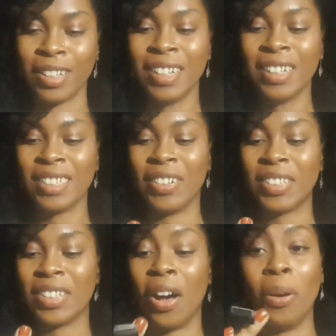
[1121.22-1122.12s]
so this
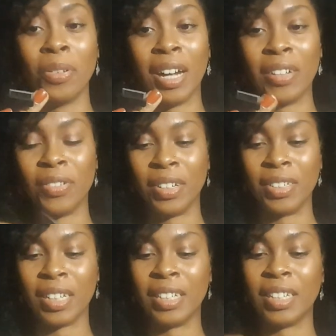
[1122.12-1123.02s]
is the old
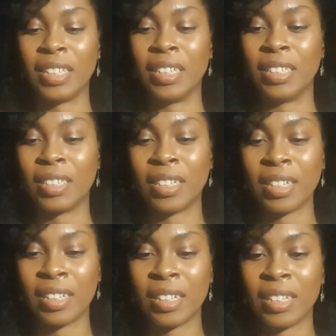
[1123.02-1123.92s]
iPhone and this is
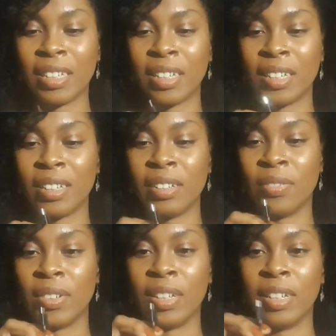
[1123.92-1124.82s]

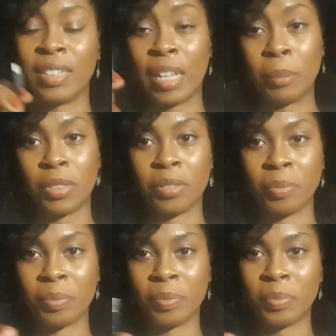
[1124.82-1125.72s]
the Samsung
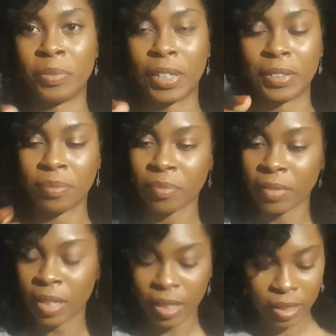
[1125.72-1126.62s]
one
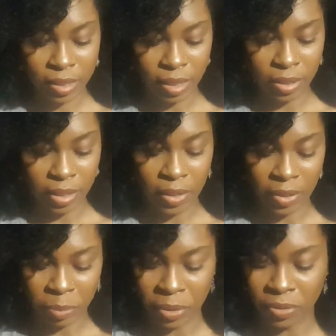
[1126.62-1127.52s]
so yeah
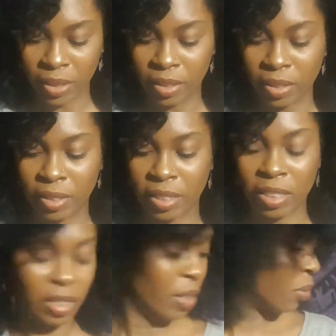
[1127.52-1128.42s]
that'd be really good
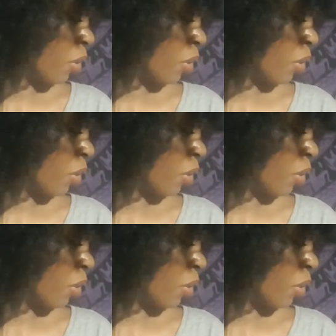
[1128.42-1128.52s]
it's, it